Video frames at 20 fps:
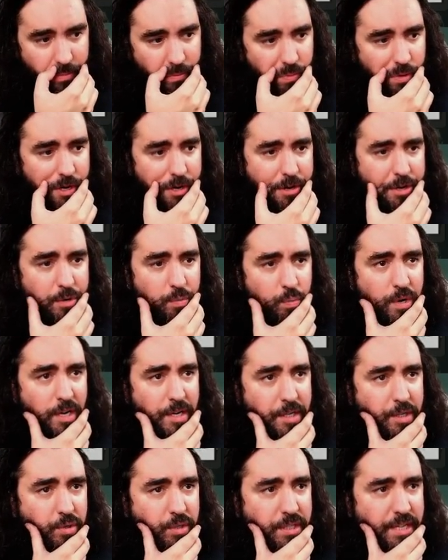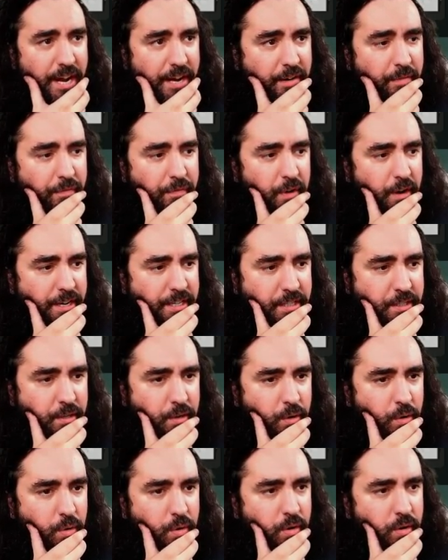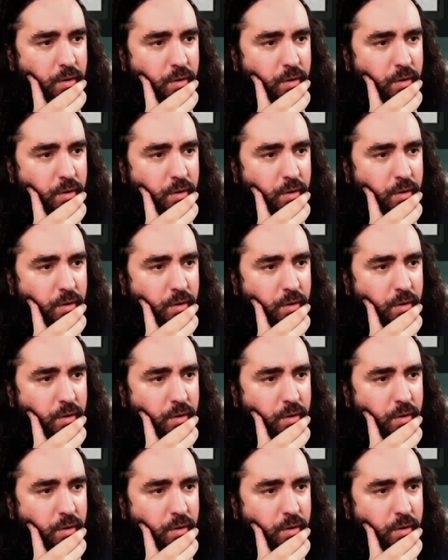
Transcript: What are you willing to sacrifice though?